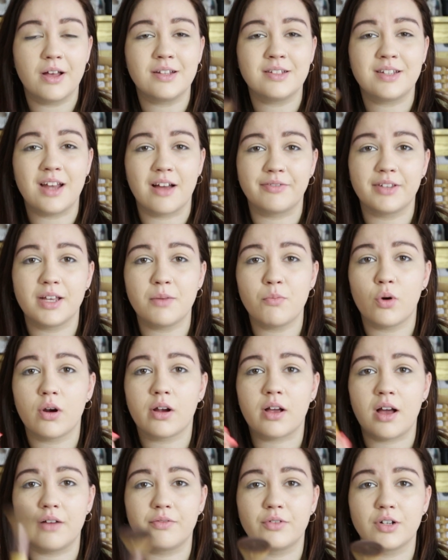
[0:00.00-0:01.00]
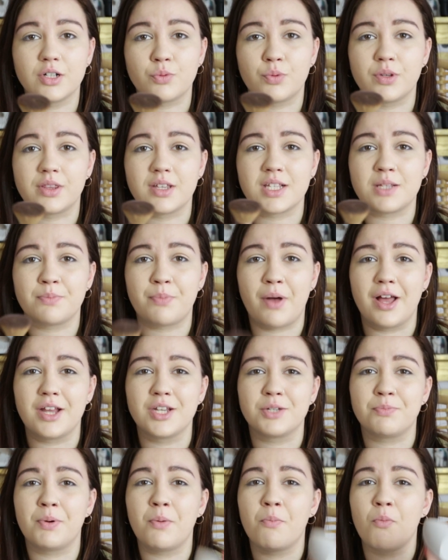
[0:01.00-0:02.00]
definitely more coverage with a
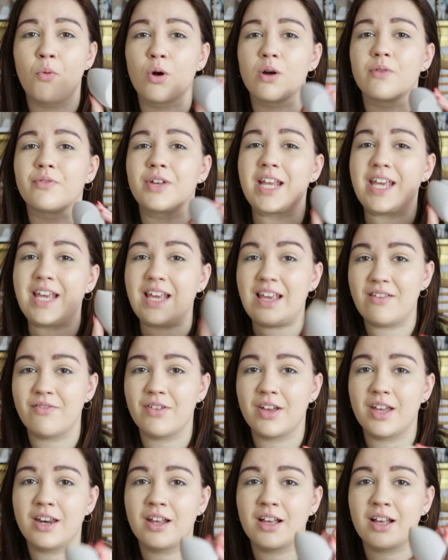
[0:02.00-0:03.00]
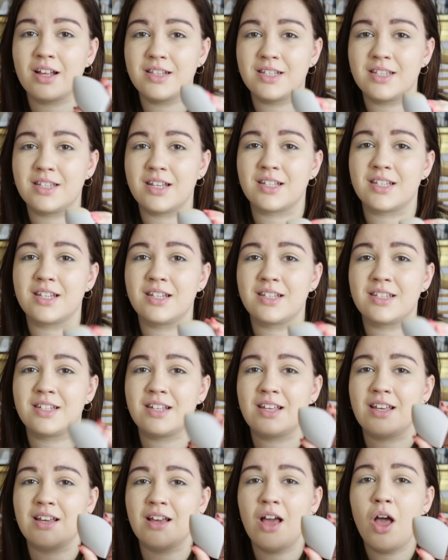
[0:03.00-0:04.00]
sponge, but more of an even
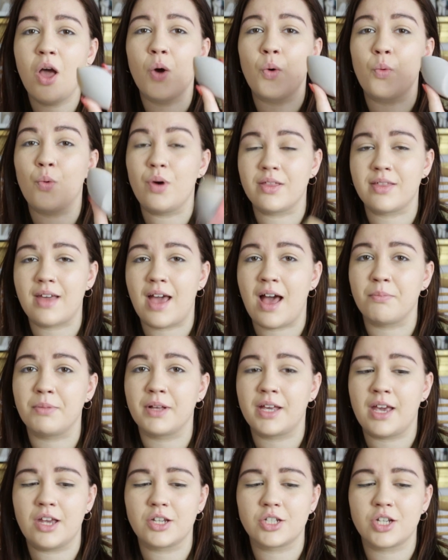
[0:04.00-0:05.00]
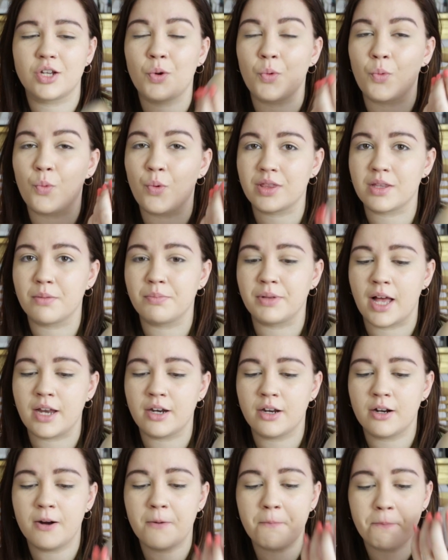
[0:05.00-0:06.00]
consistency with application with a
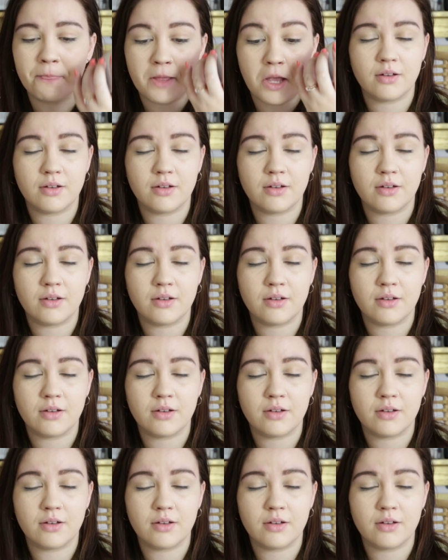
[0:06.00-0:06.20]
blender.